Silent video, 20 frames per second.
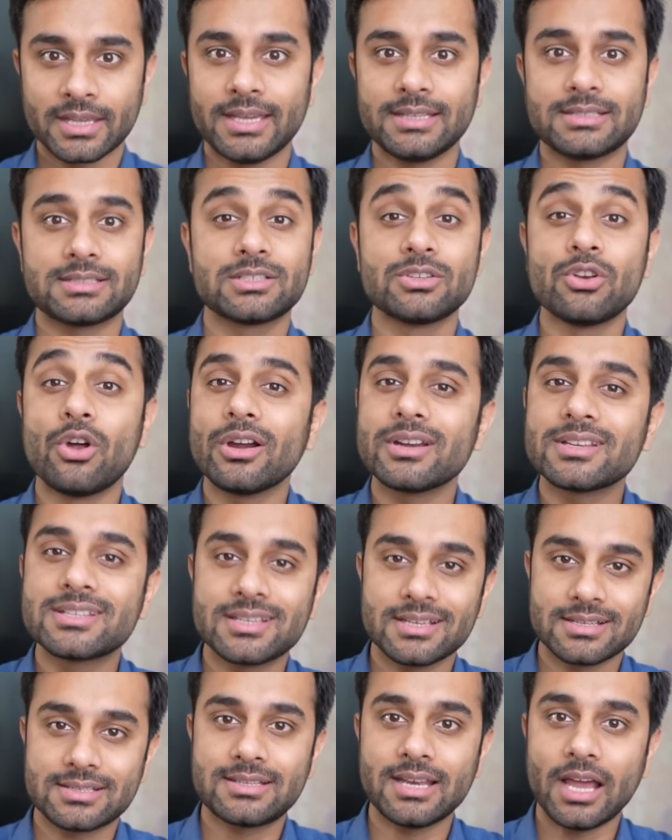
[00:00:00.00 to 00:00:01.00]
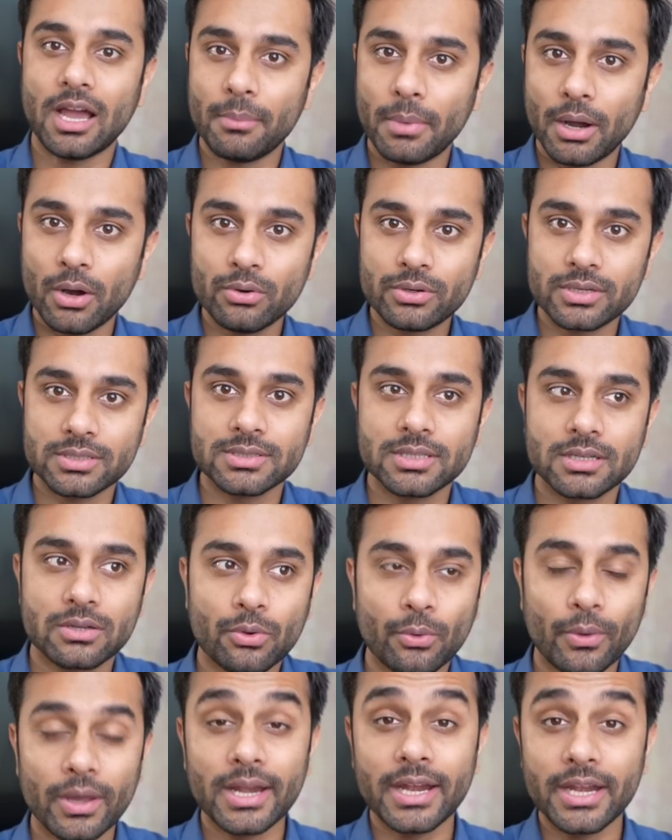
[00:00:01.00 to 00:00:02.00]
It's not just about the
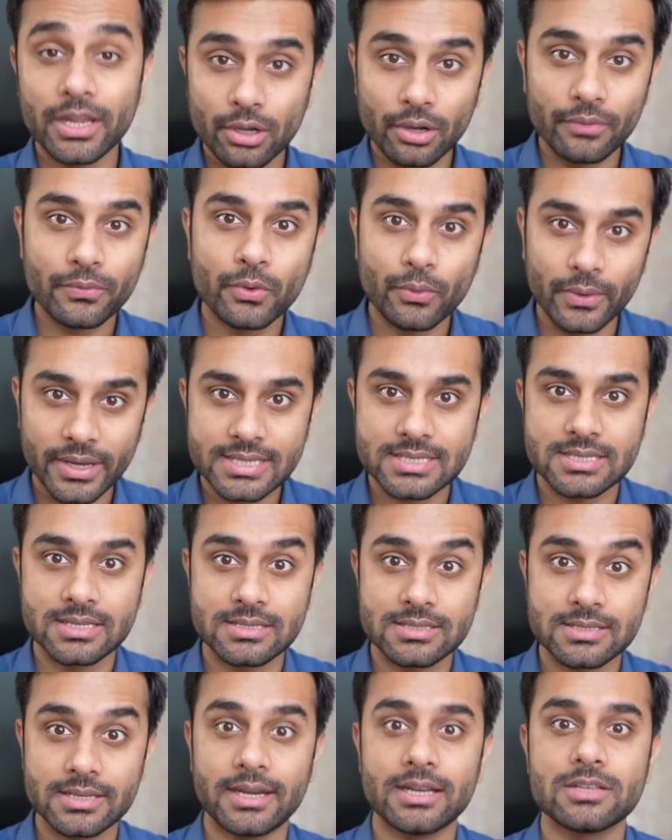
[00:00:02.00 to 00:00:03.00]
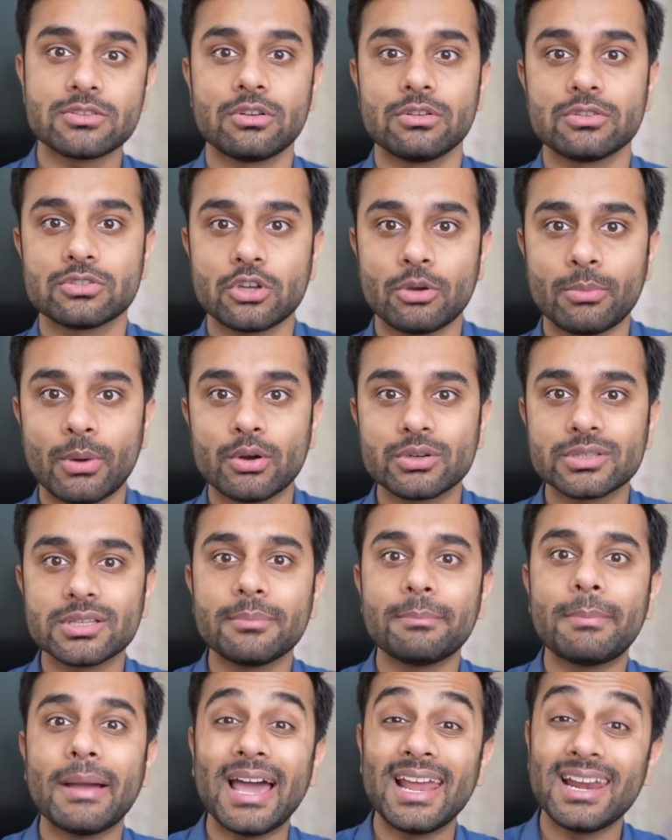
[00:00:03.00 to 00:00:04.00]
quality of questions, it is also about
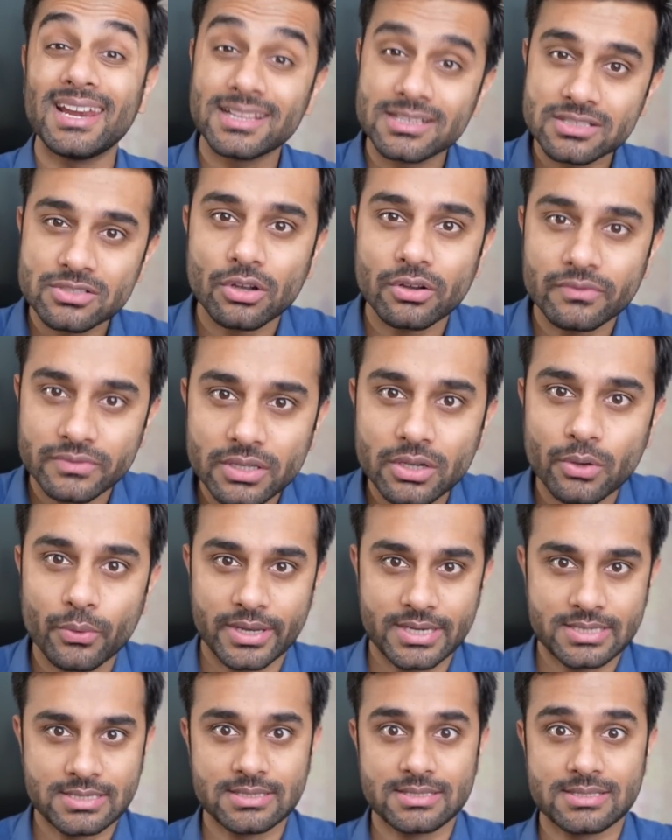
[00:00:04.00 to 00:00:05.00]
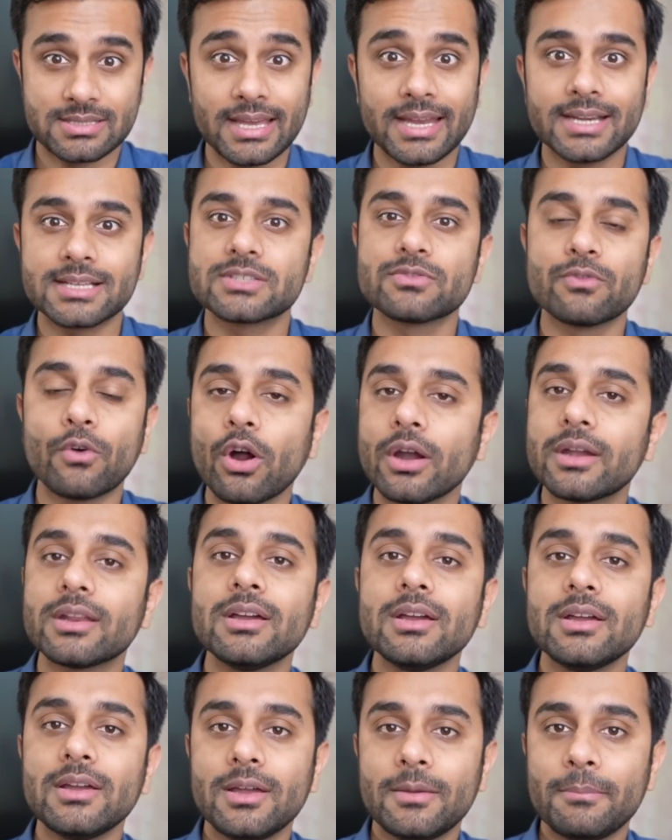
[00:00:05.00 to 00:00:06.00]
the balance of the questions. That's
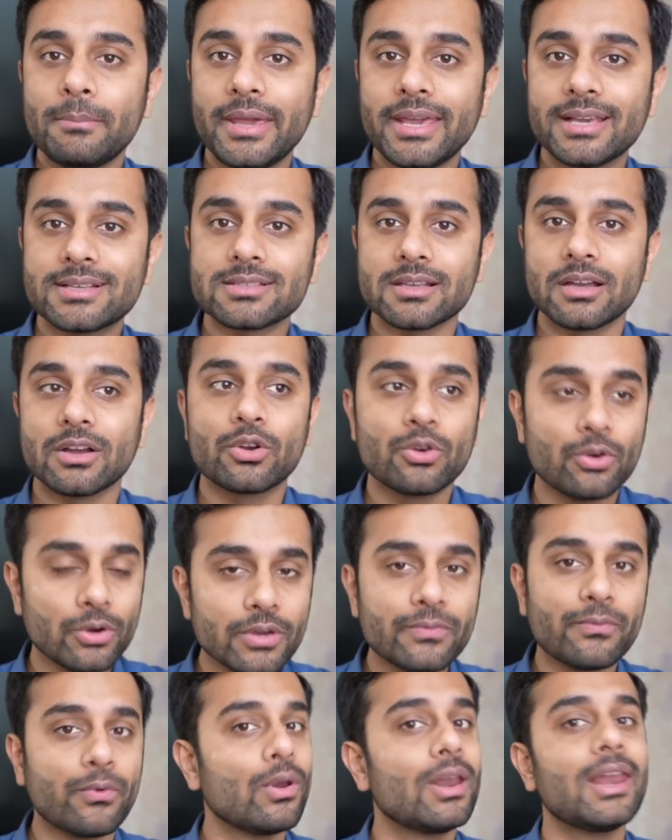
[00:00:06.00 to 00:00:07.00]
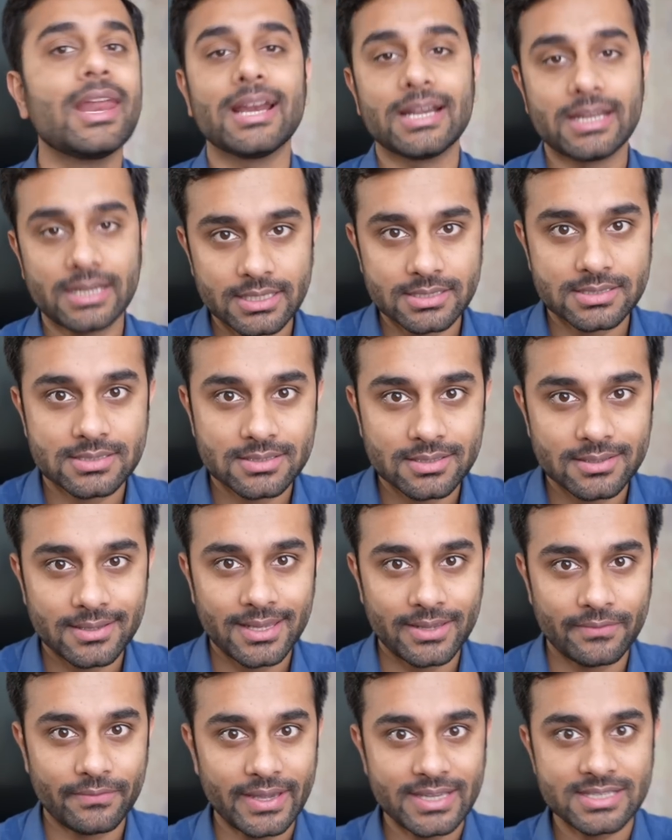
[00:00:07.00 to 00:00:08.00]
what makes a good full-length test.
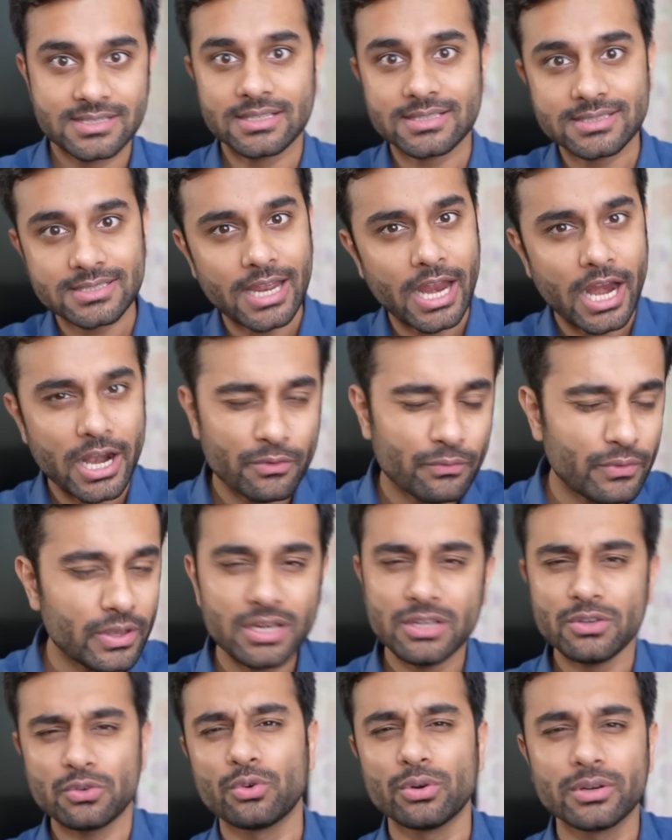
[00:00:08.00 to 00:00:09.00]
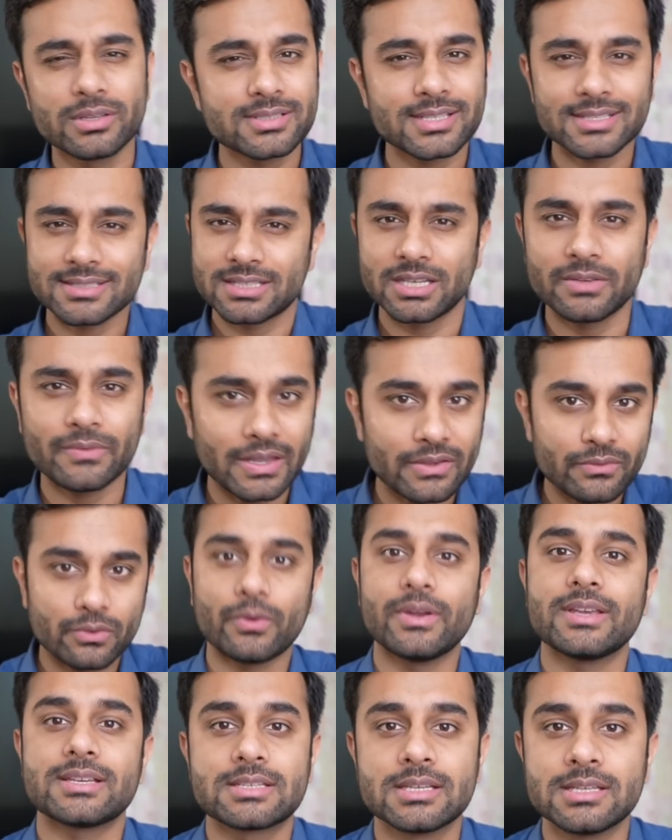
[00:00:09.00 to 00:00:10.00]
If I just add very good 65
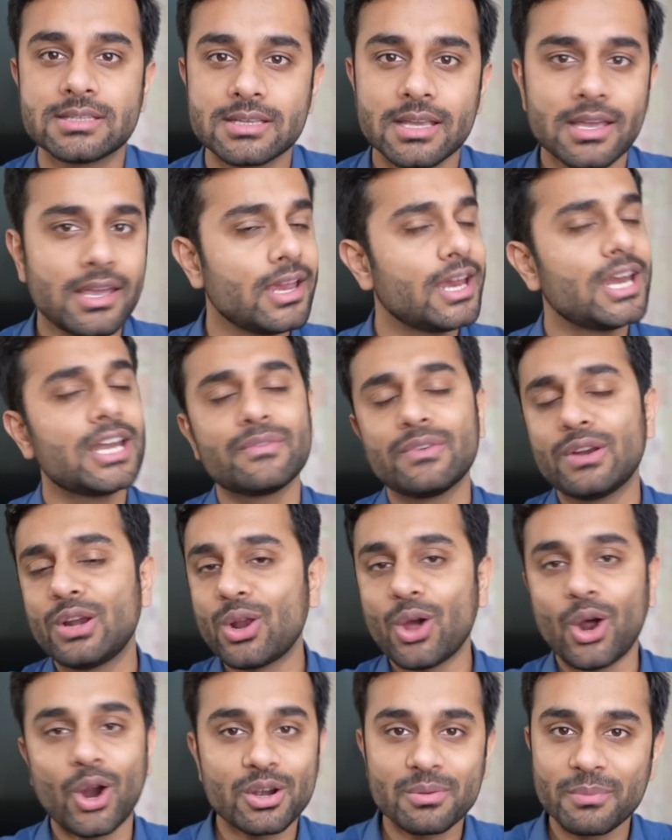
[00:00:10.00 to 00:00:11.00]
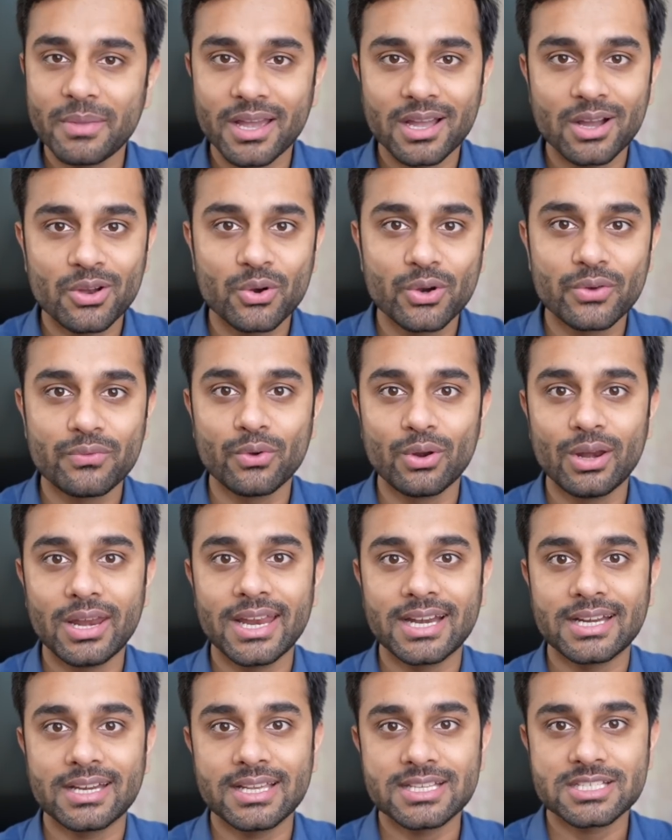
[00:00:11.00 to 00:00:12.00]
questions, it will not make a good
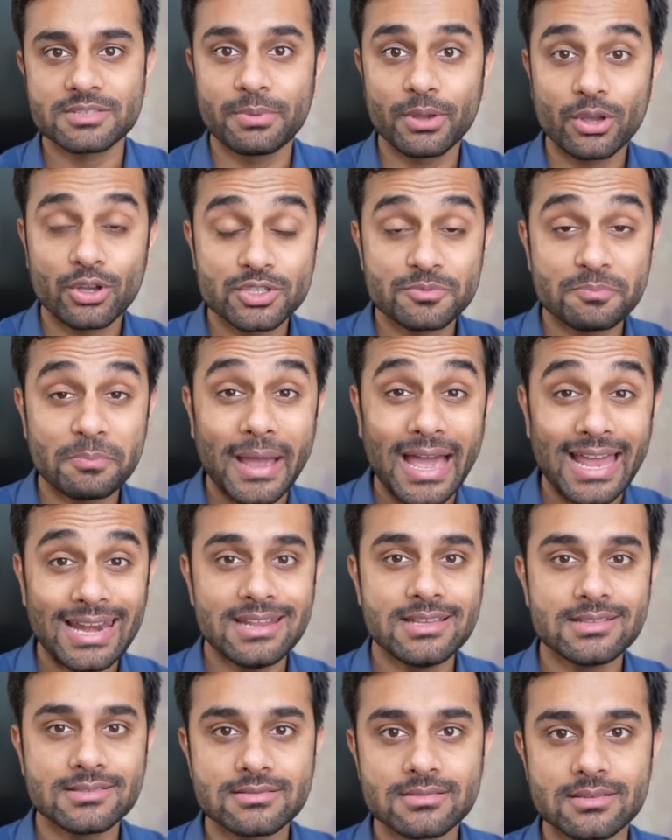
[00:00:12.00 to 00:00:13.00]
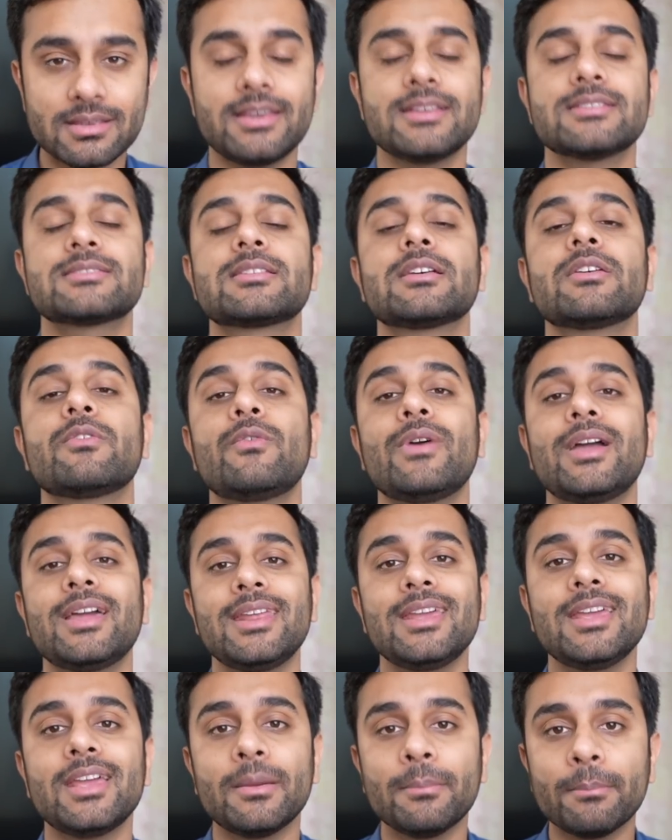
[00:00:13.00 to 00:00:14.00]
full-length test, because balance is
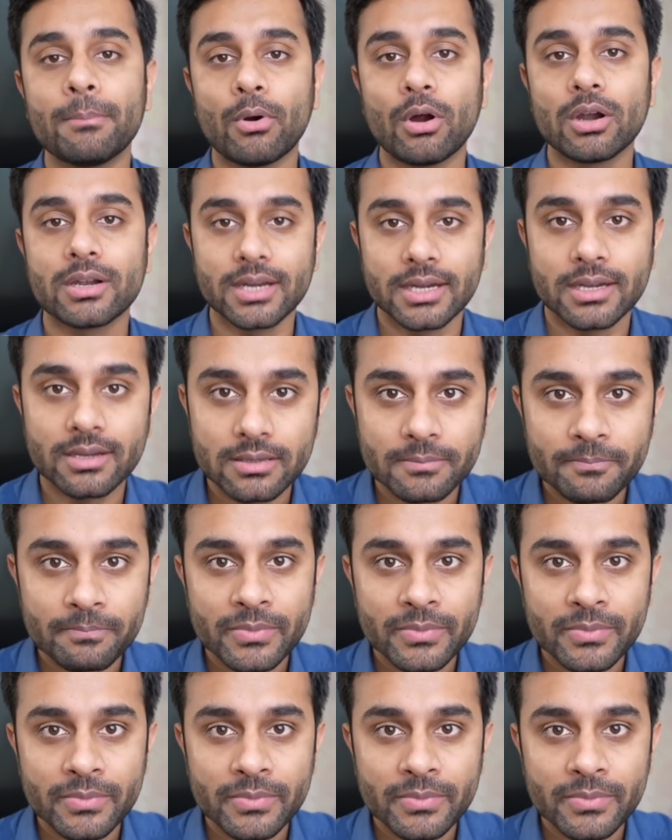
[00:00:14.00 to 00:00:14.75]
very important.